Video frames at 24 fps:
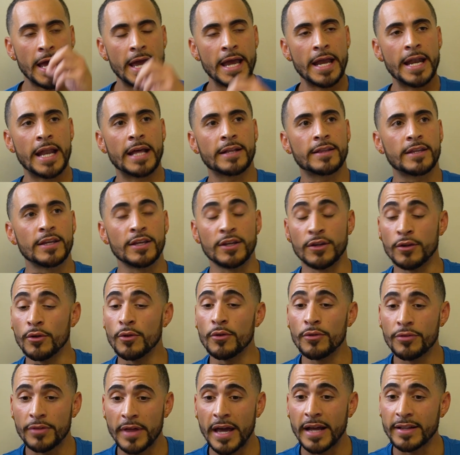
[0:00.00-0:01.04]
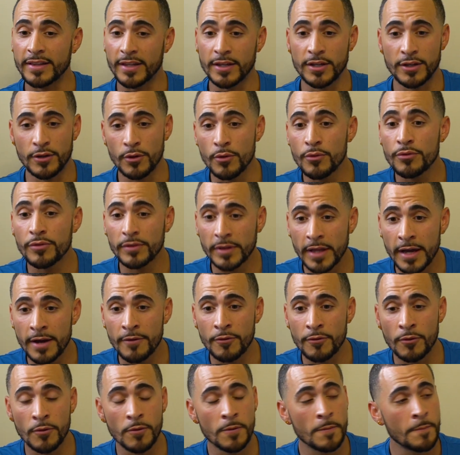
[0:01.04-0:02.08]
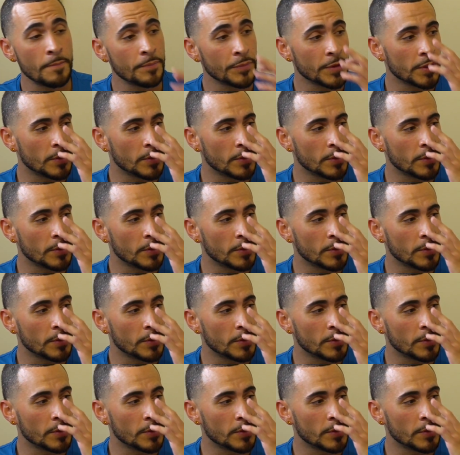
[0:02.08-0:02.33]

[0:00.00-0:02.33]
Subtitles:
And at the youth level,